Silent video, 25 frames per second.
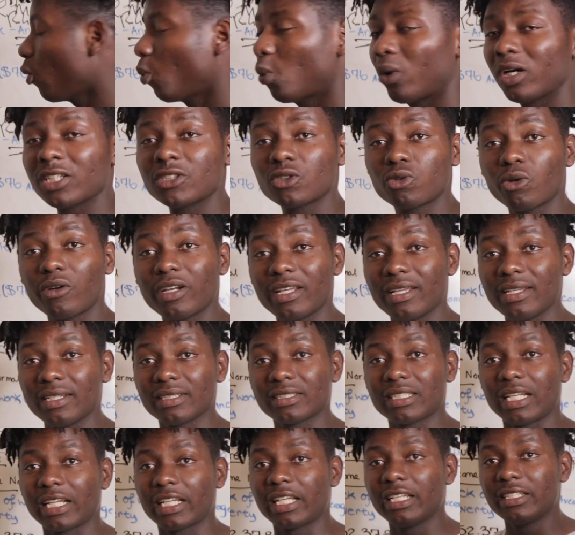one story
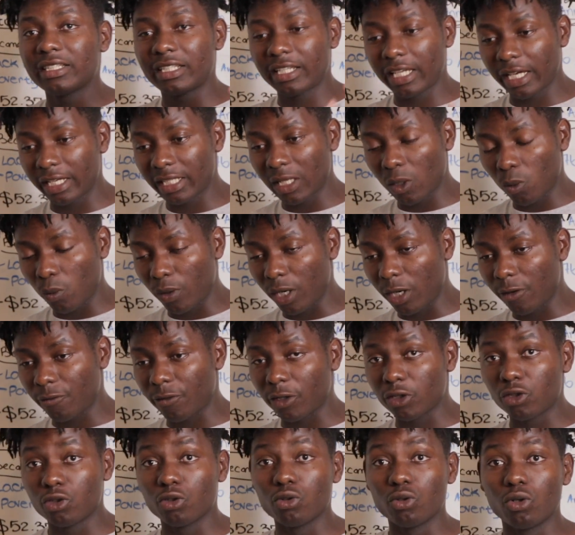is, like in Kenya,
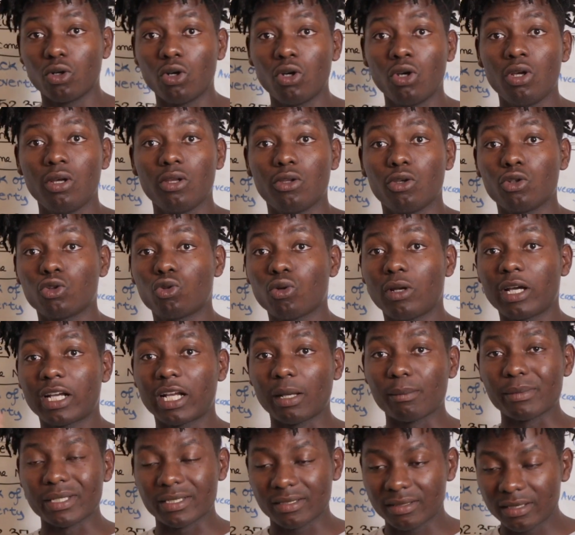whenever you do like a
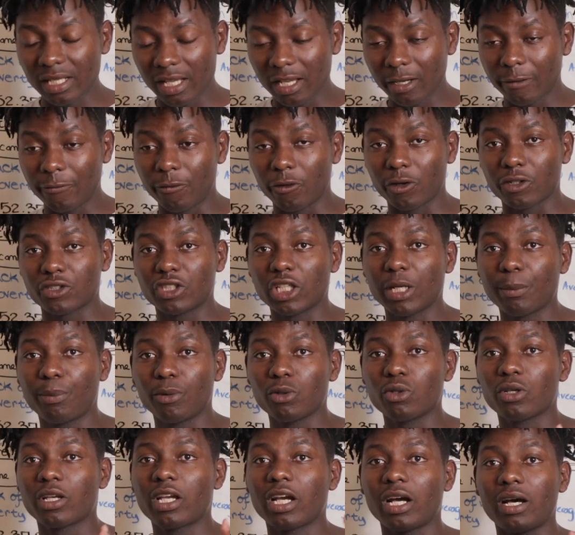mistake, for example,
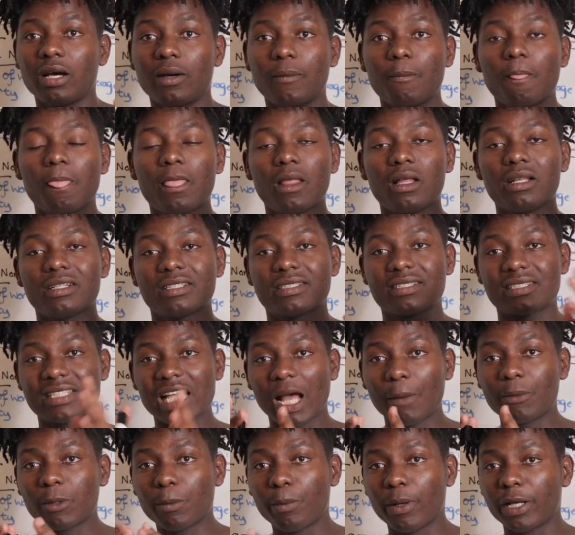you got
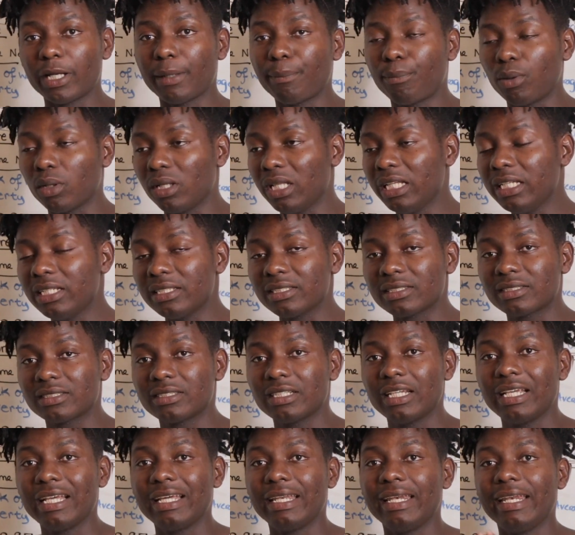stopped by the
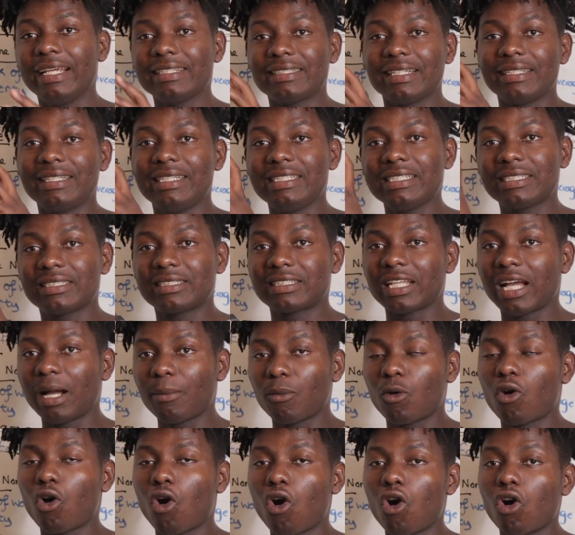police, there's this
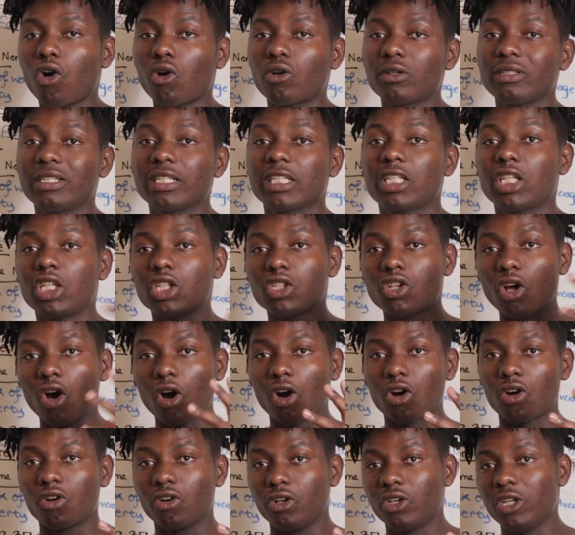term called
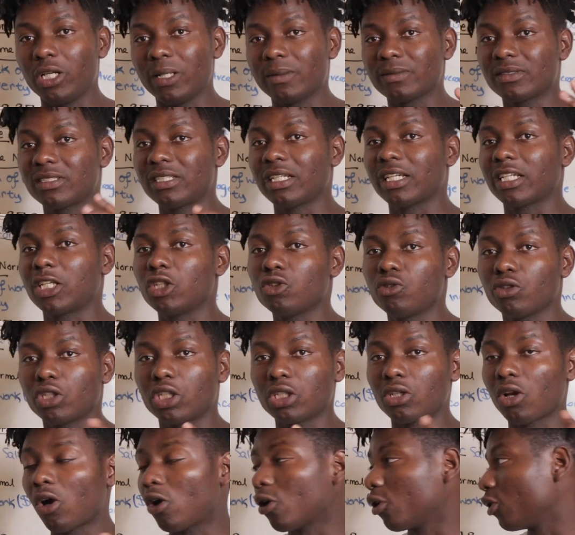kidogo, you know what I'm saying, kitu
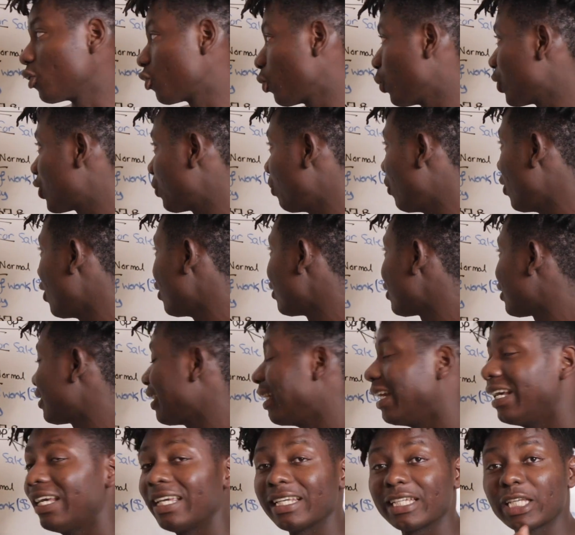kidogo, so which means
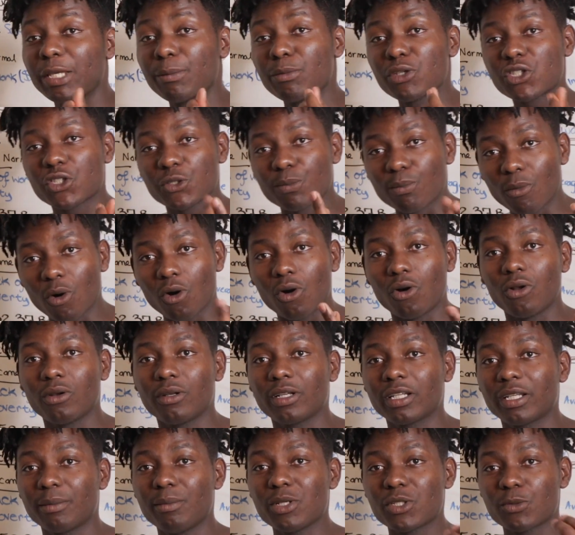give me
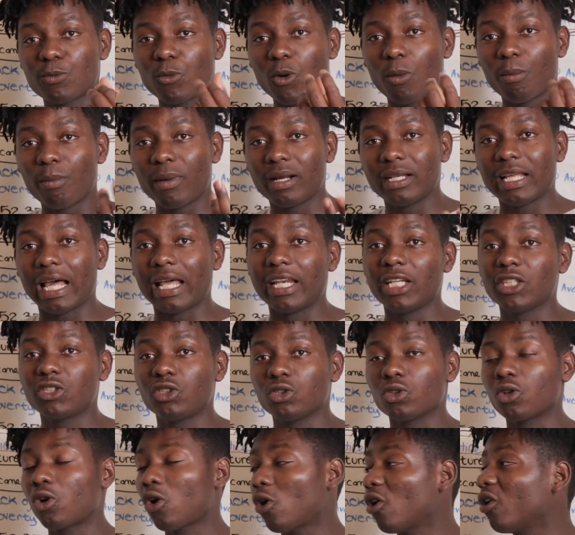small money, I'll let
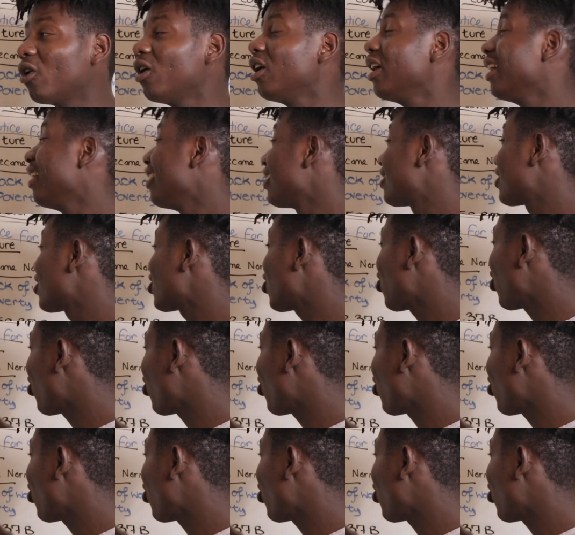you go. It's